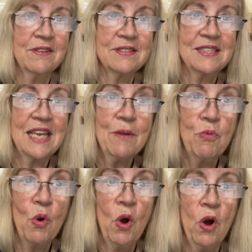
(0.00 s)
The
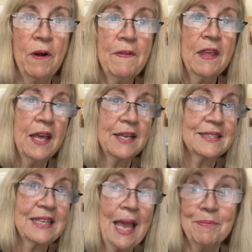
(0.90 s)
seawall
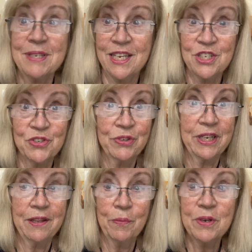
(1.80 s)
escaped
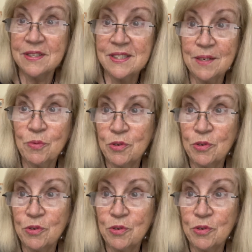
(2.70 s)
injury. There was a seawall